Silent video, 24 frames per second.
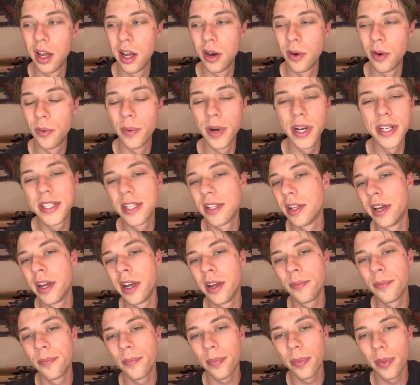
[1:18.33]

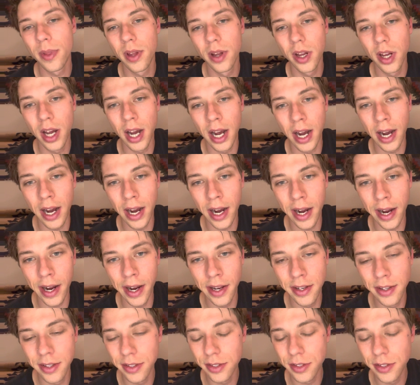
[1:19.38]
Recently,
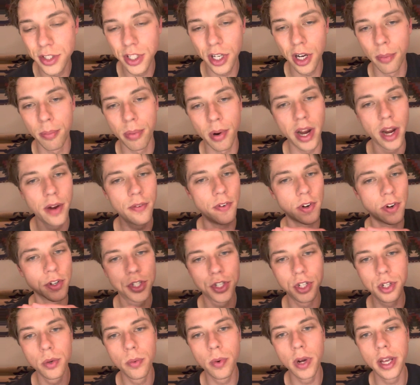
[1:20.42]
I took a break for
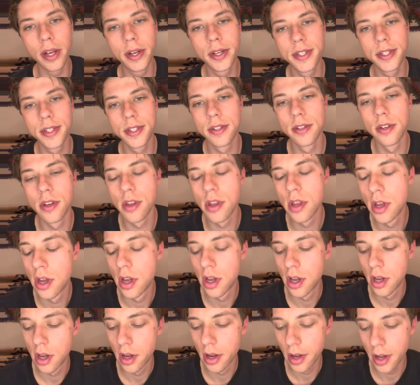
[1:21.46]
2 weeks.
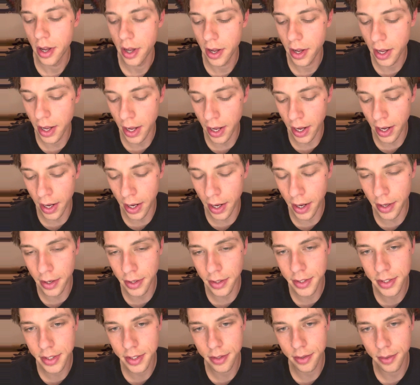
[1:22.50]
And
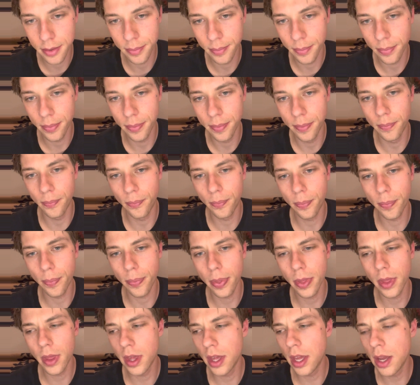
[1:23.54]

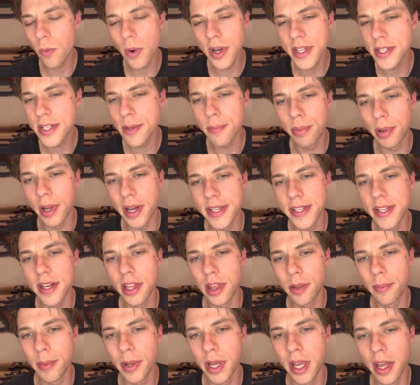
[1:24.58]
it wasn't pleasant in
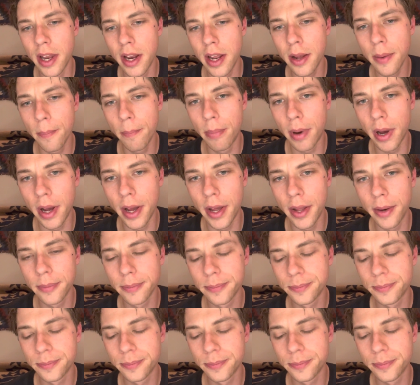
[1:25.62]
the beginning, but